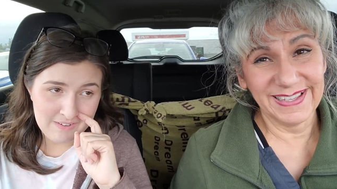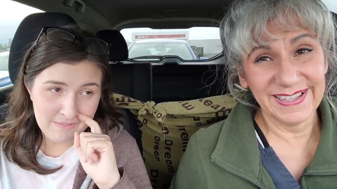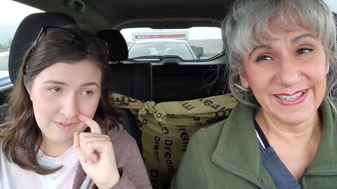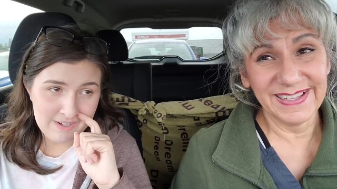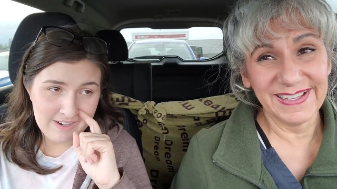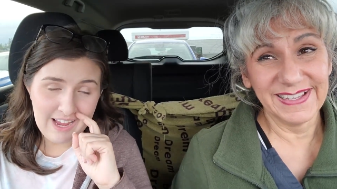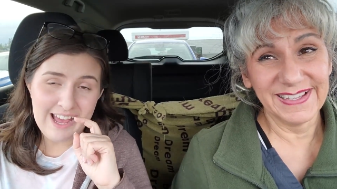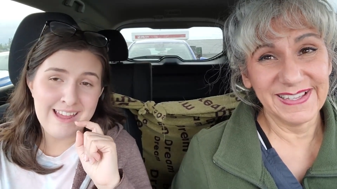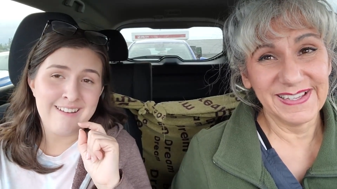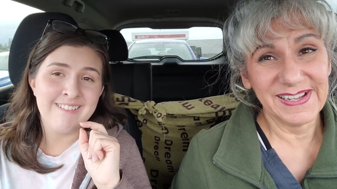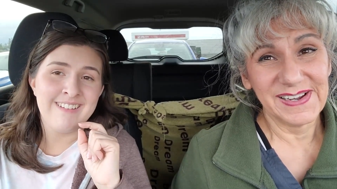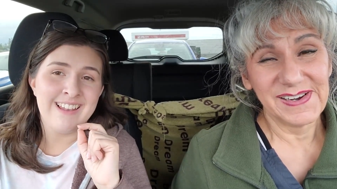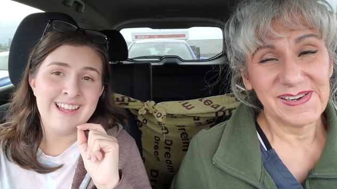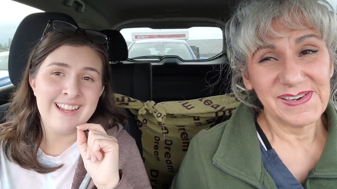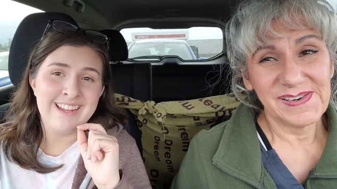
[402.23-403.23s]
Speaker 1: weird. I don't
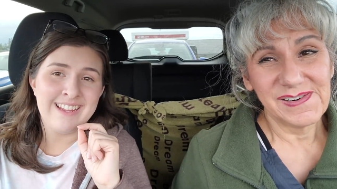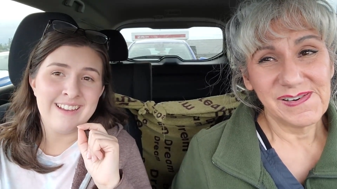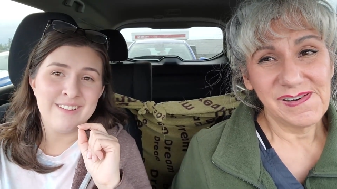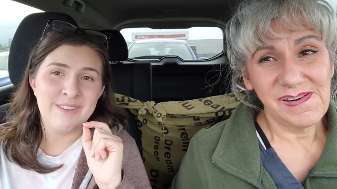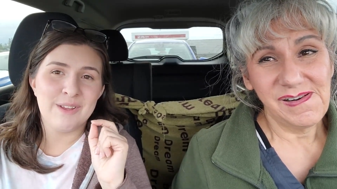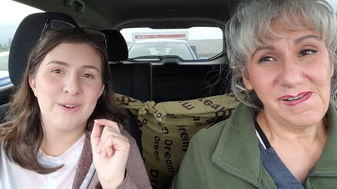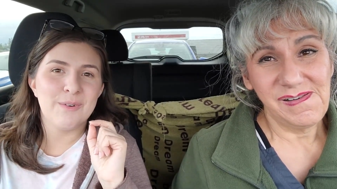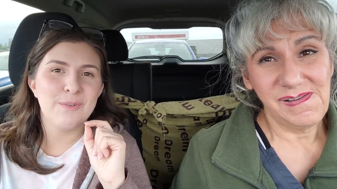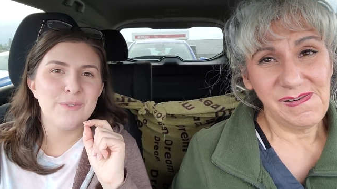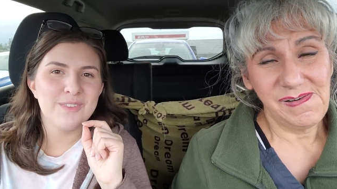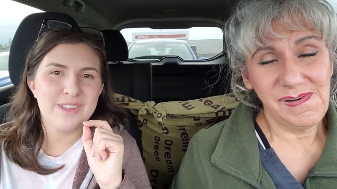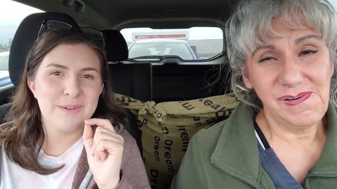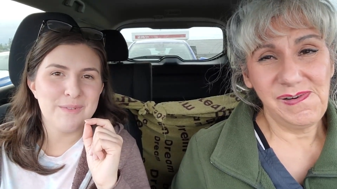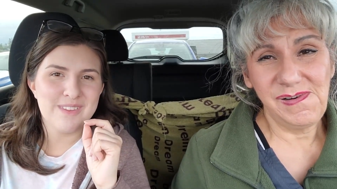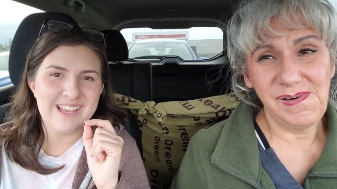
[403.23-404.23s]
like it. So
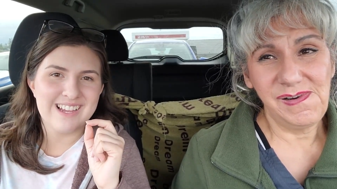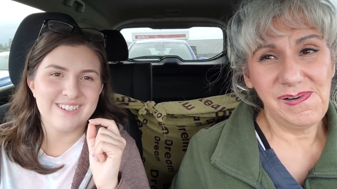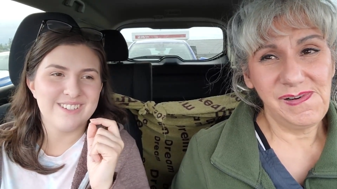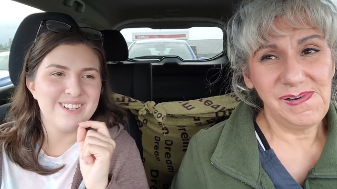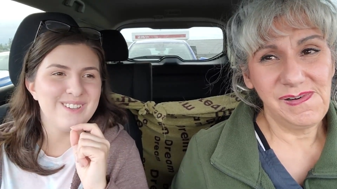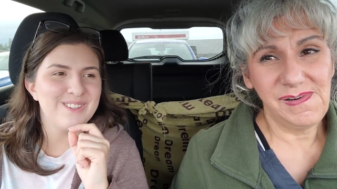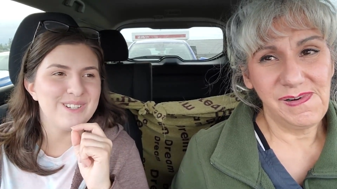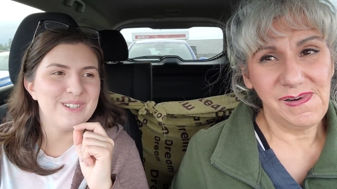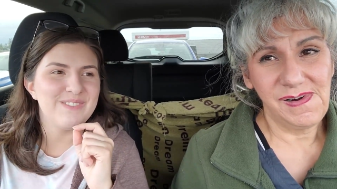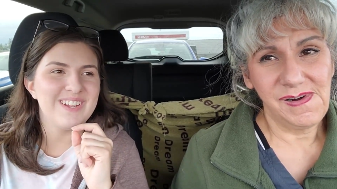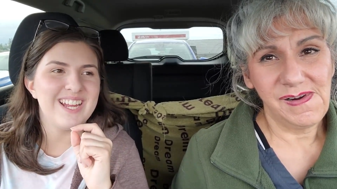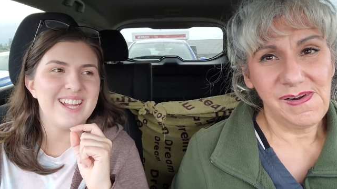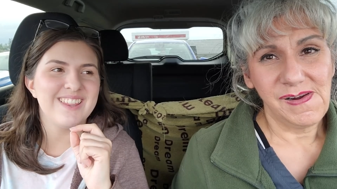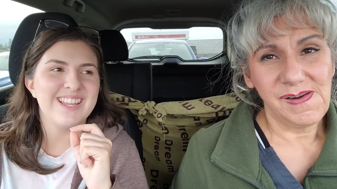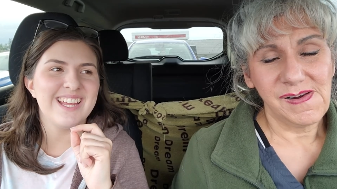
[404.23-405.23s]
there was actually a survey
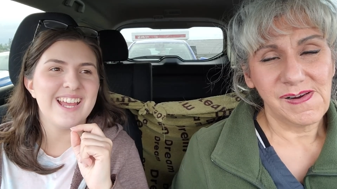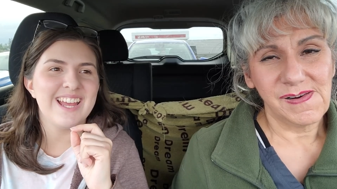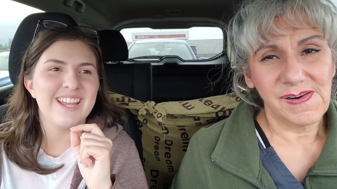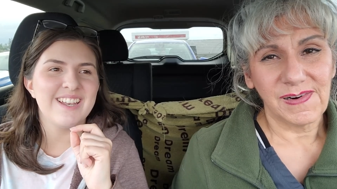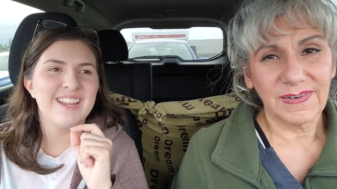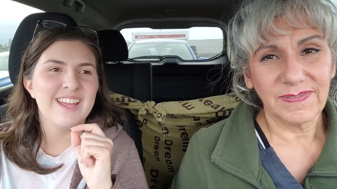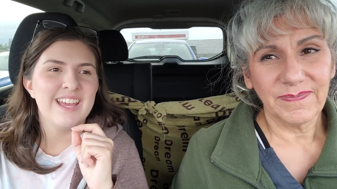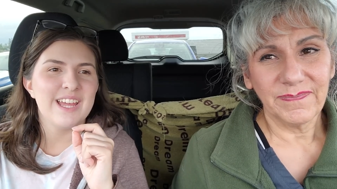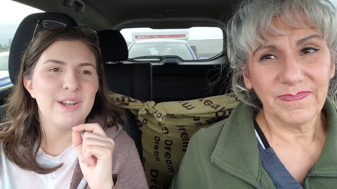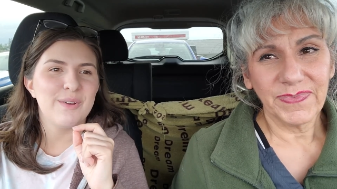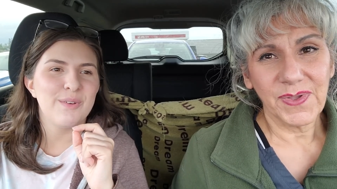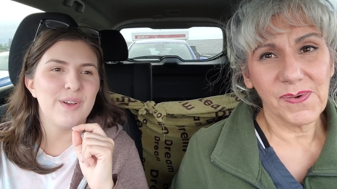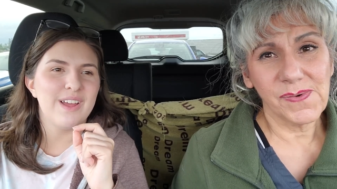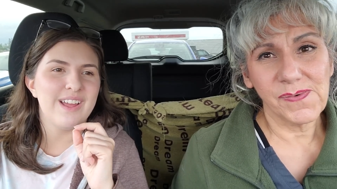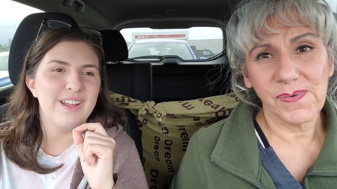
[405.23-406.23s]
at the end. No, oh,